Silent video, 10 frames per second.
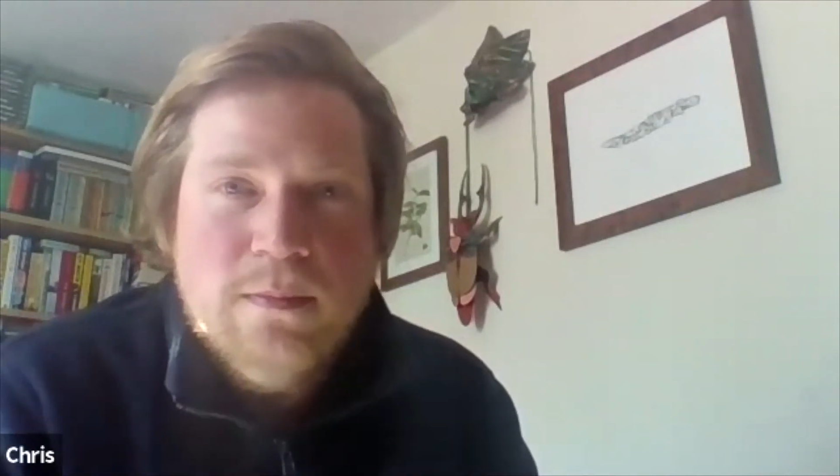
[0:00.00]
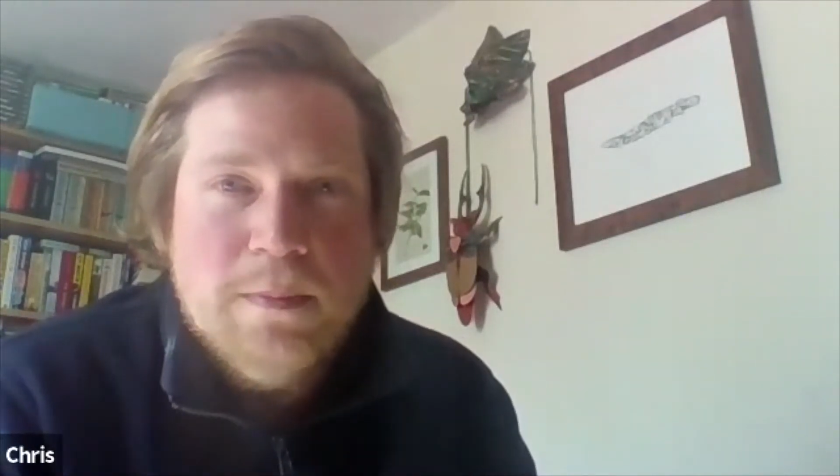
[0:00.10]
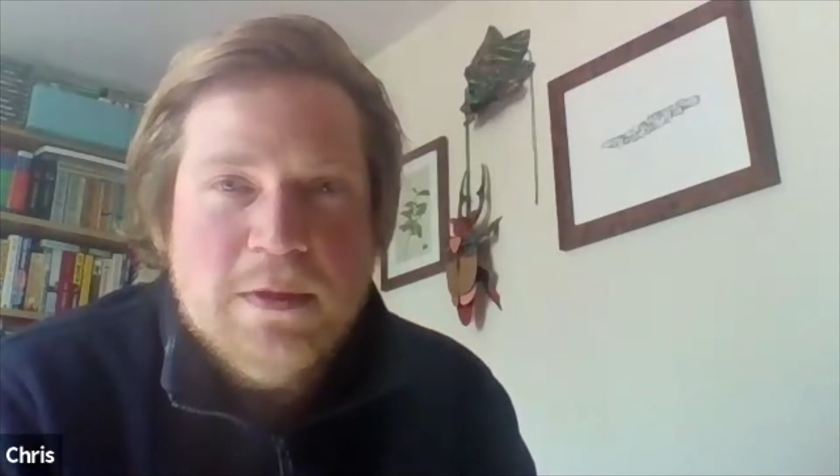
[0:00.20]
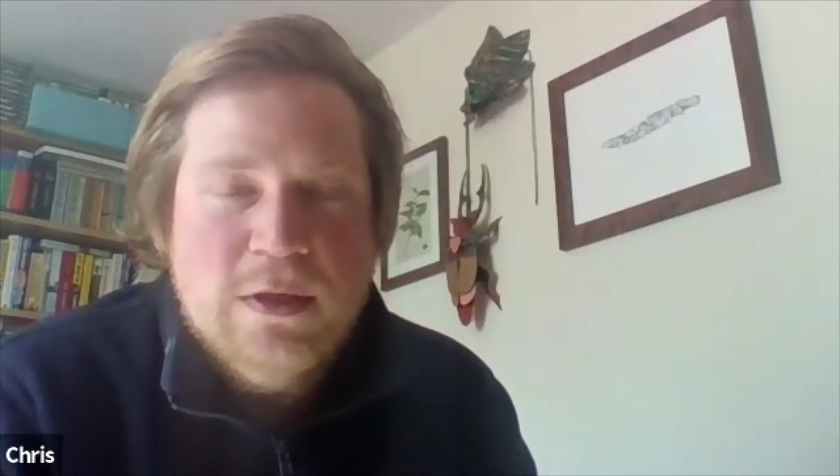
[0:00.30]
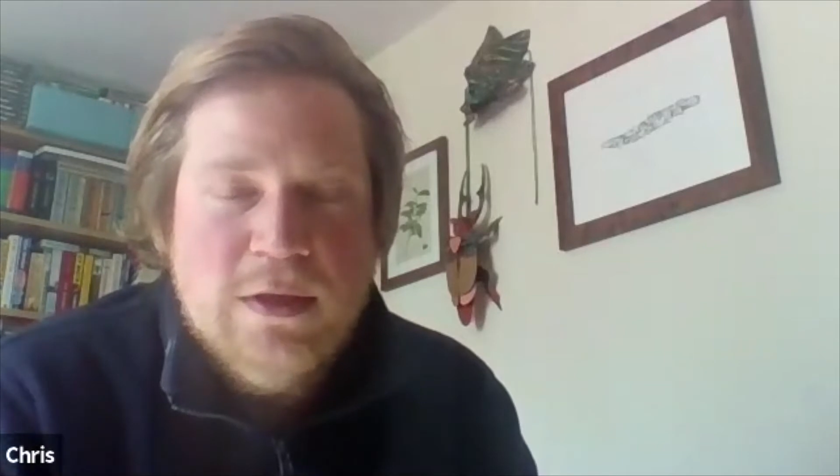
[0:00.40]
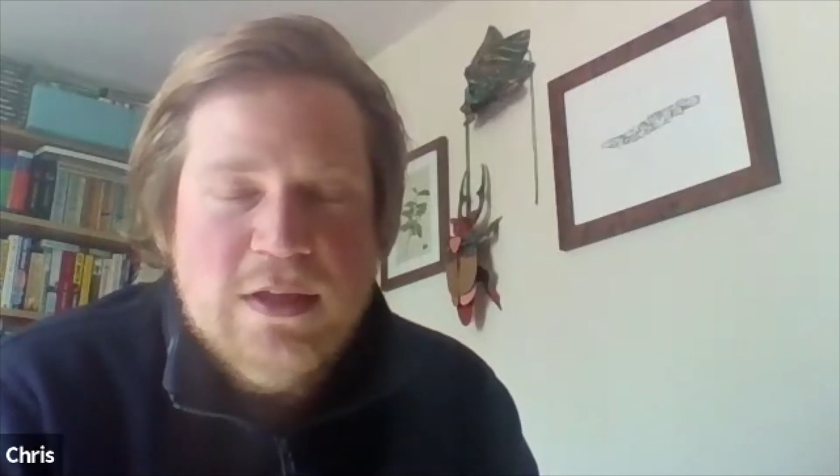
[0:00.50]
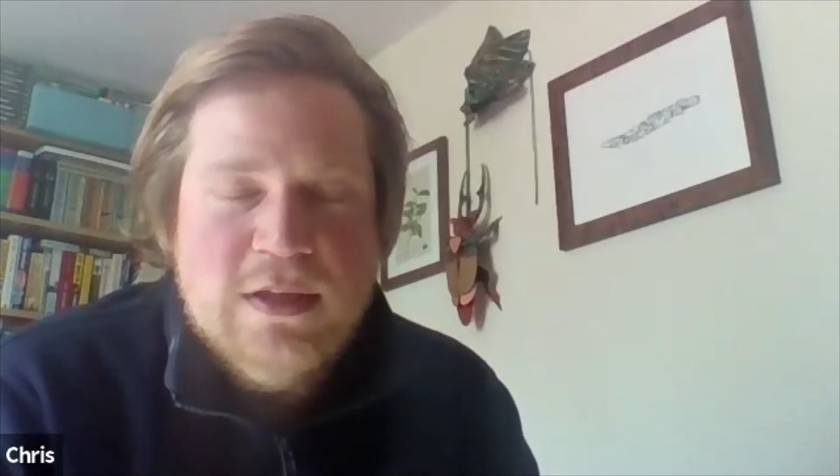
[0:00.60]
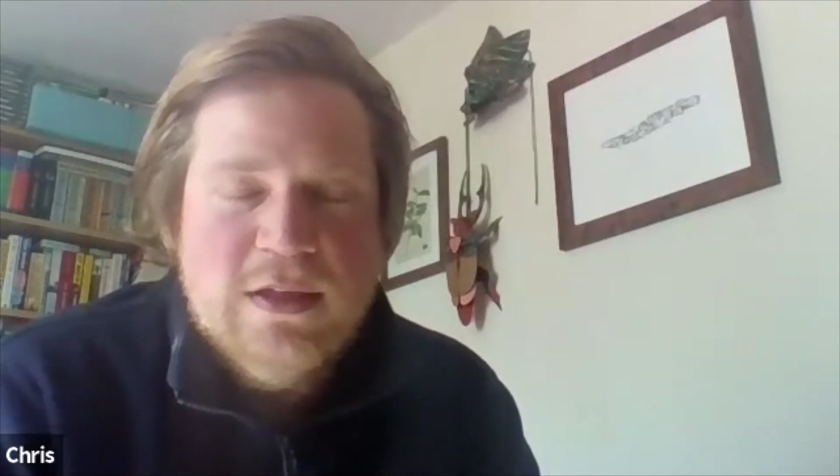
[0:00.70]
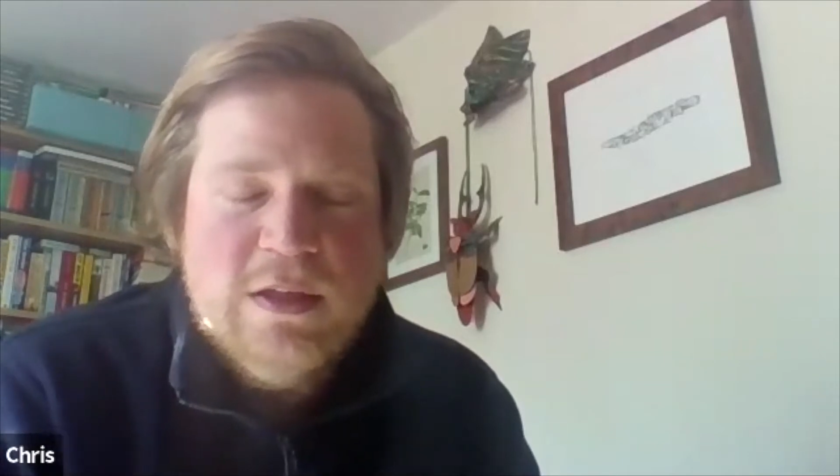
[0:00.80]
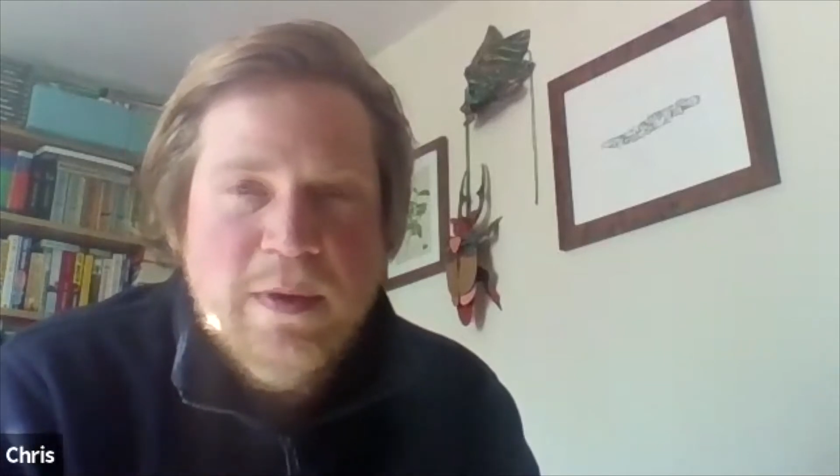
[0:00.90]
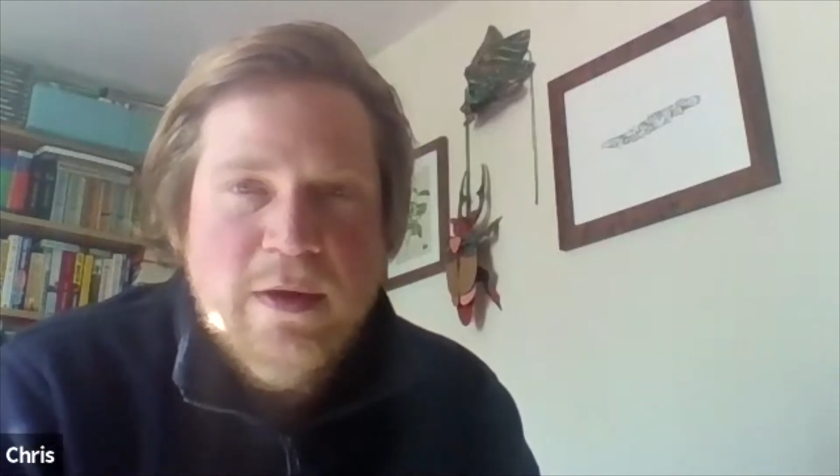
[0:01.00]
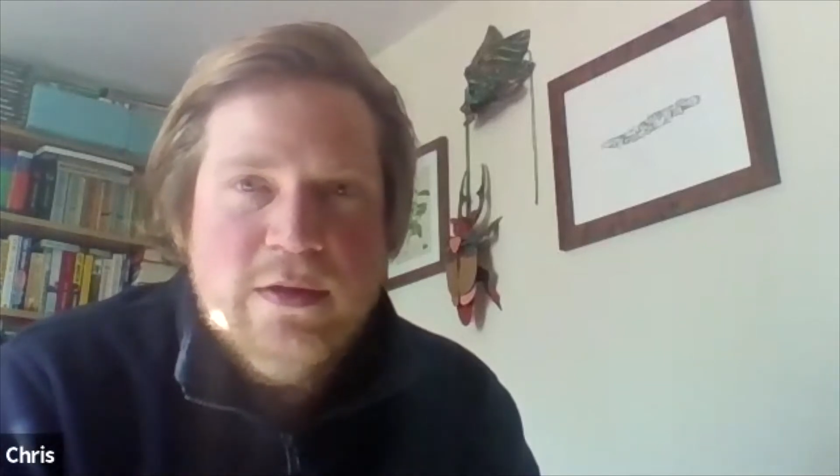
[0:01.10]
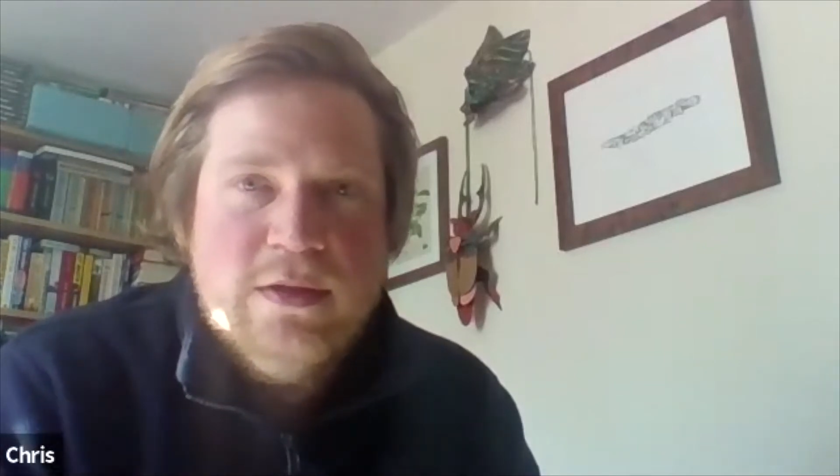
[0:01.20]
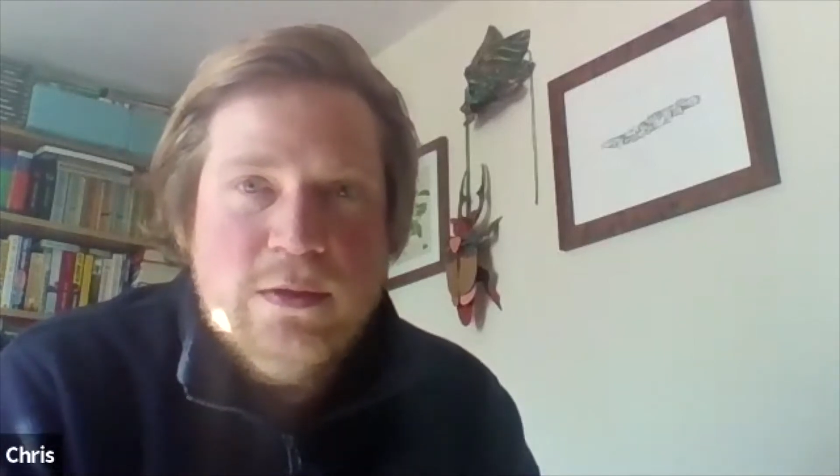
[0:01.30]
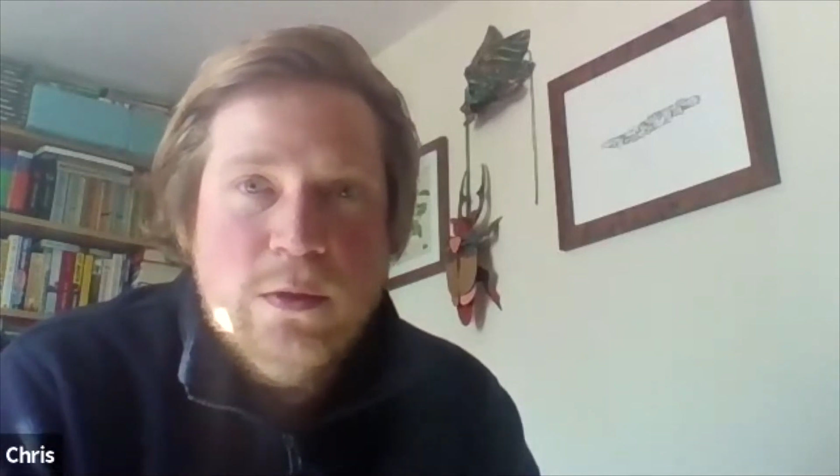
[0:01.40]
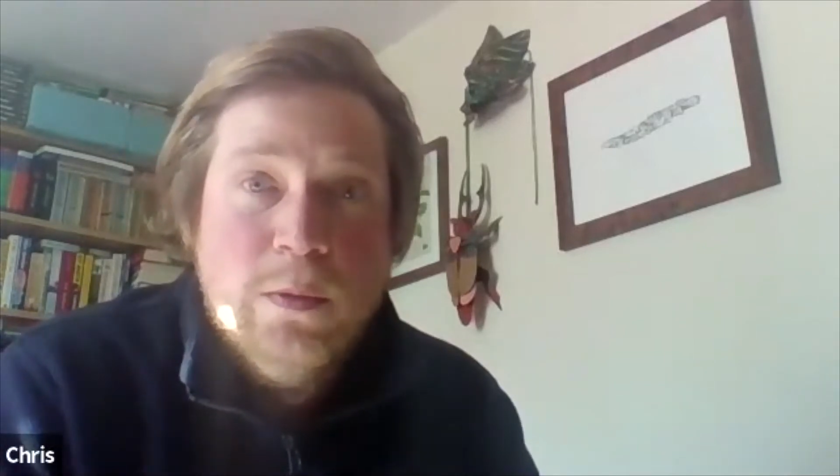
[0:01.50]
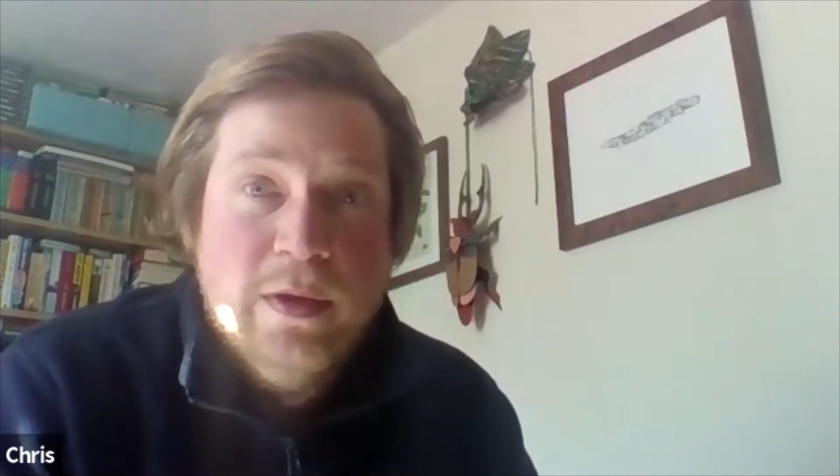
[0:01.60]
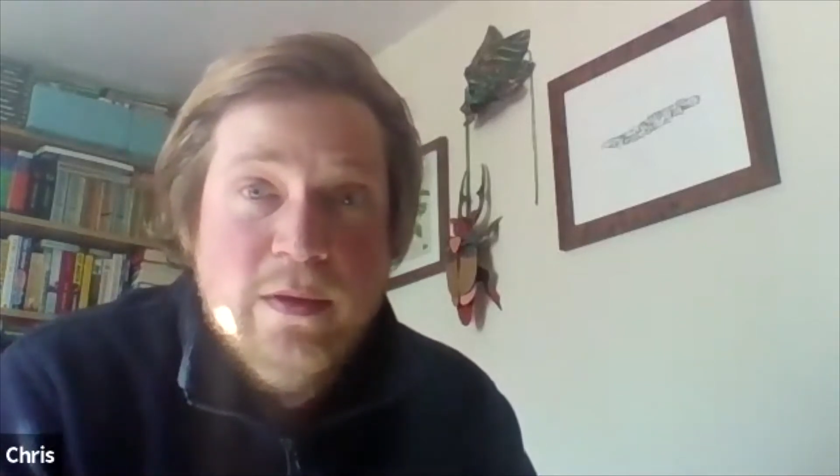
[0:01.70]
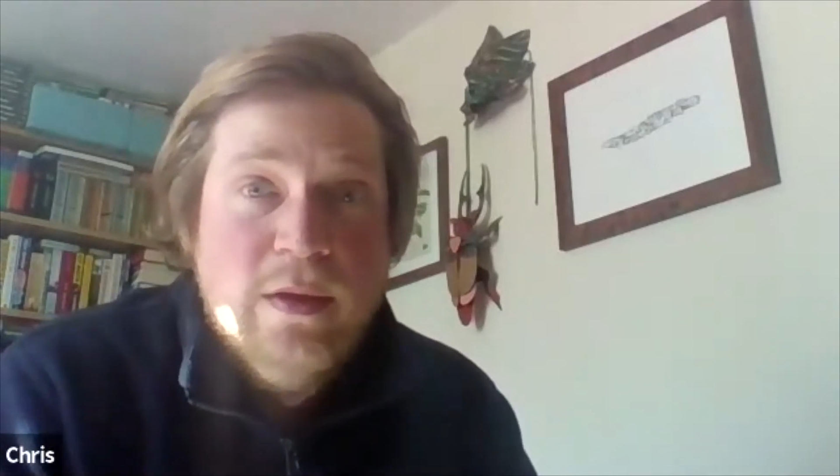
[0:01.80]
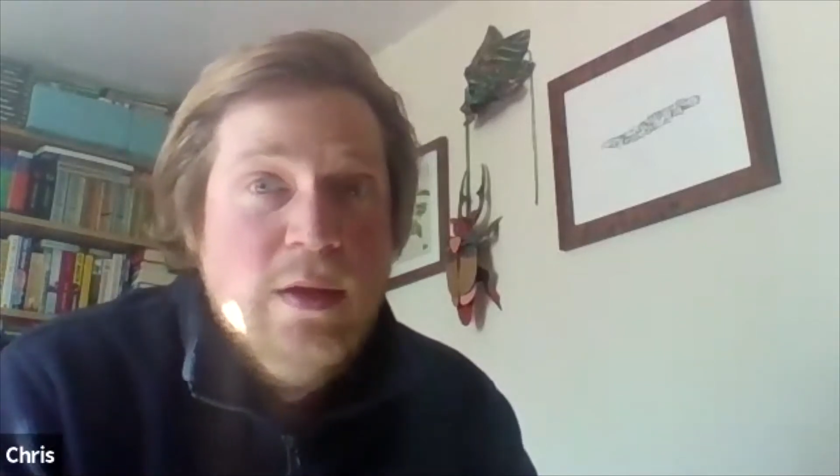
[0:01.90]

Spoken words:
opportunities and experience to talk with